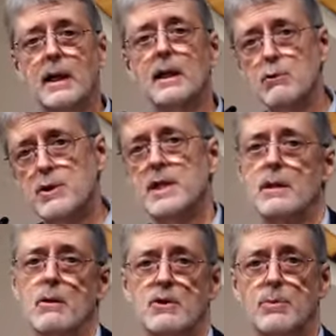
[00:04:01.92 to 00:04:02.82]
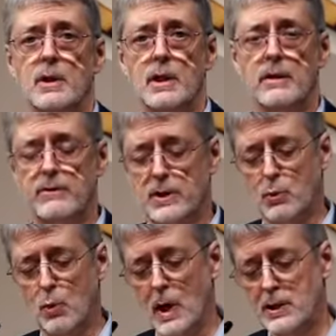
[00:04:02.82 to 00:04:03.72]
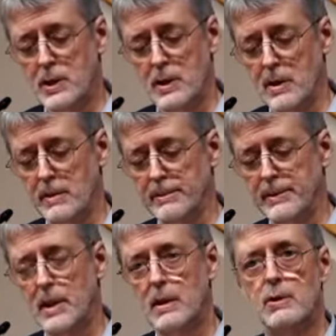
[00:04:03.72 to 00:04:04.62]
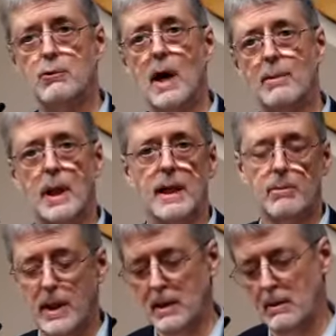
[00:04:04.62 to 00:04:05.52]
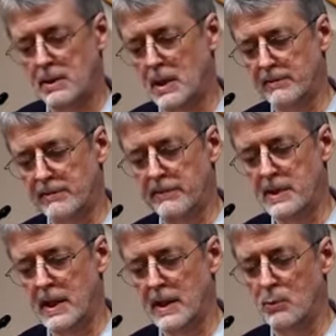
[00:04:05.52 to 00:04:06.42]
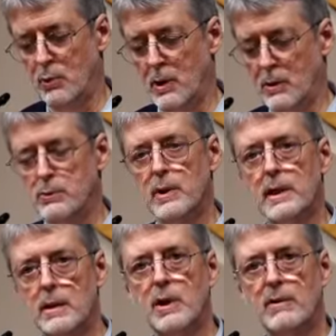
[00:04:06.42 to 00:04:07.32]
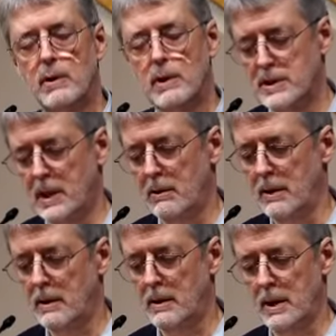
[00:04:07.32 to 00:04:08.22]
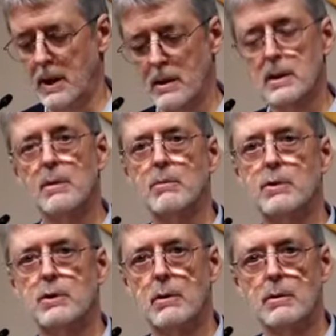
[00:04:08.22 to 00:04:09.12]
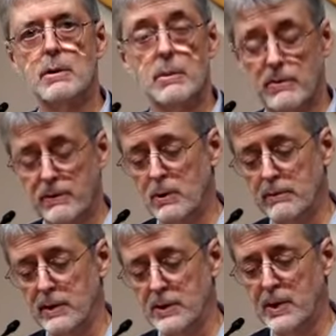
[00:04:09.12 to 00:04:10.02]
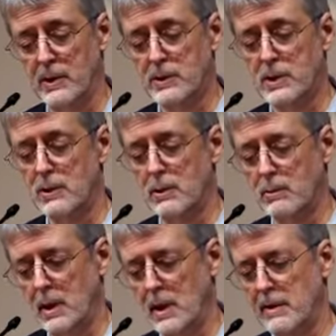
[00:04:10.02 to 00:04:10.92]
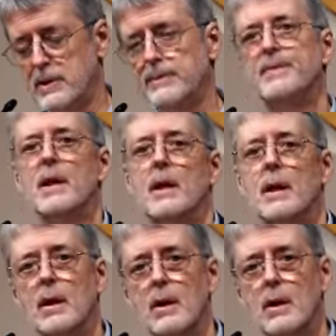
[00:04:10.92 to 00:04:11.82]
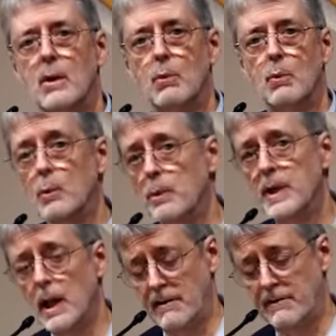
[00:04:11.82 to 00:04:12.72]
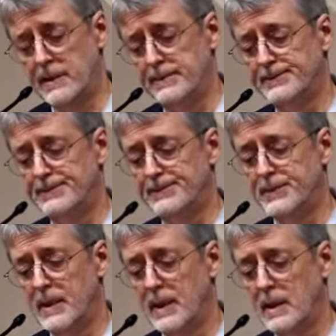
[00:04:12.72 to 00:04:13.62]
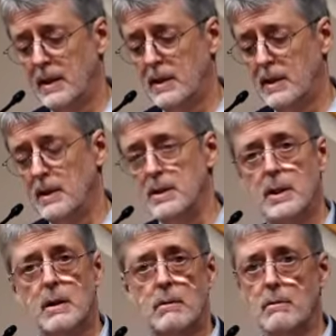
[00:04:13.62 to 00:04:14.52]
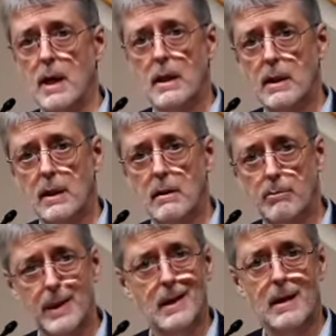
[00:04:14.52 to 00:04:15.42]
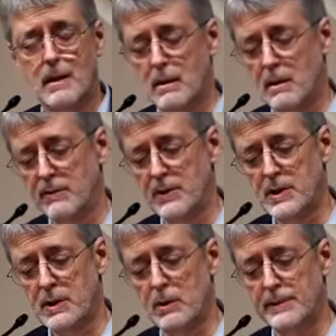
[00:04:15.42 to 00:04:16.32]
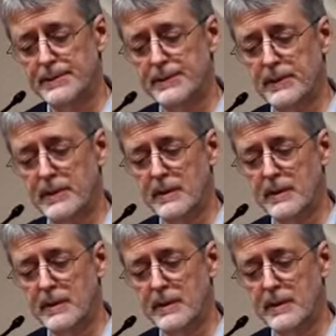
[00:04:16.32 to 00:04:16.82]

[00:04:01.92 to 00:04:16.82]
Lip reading: And losing those beliefs, watching them drop like petals off of a dying rose, well, that could be a very scary thing, as I'm sure some of you have experienced in your own lives. What will be left? Is there nothing beyond the physical?